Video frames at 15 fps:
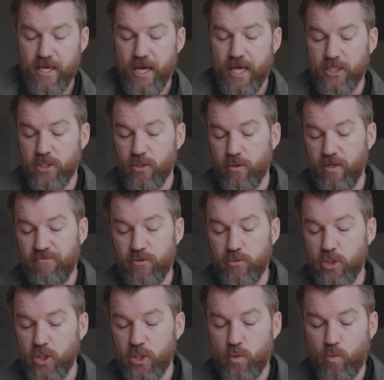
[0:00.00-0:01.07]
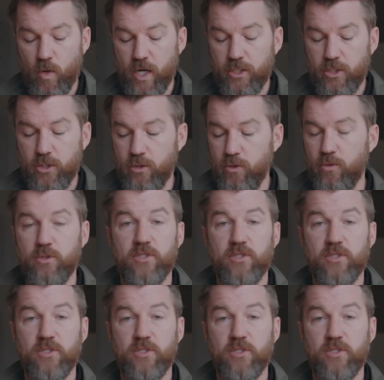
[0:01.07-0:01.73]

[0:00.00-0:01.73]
And so if you just want to